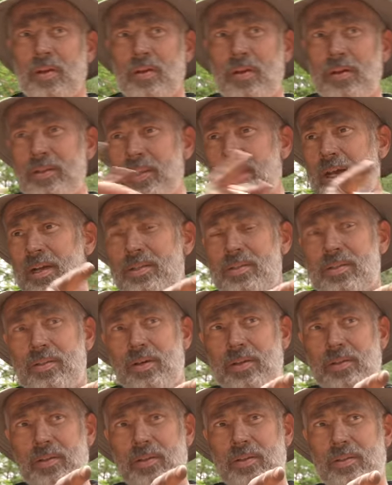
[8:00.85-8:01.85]
on that
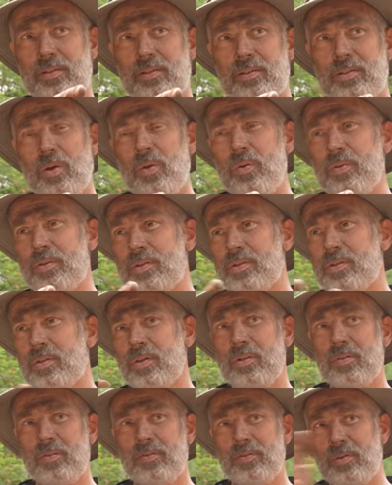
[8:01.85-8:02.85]
side the tote is
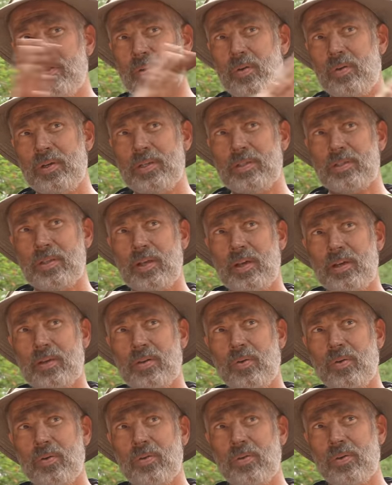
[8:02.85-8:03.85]
going to go into that
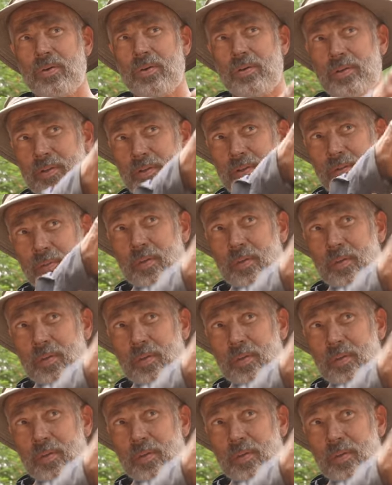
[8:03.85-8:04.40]
corner underneath the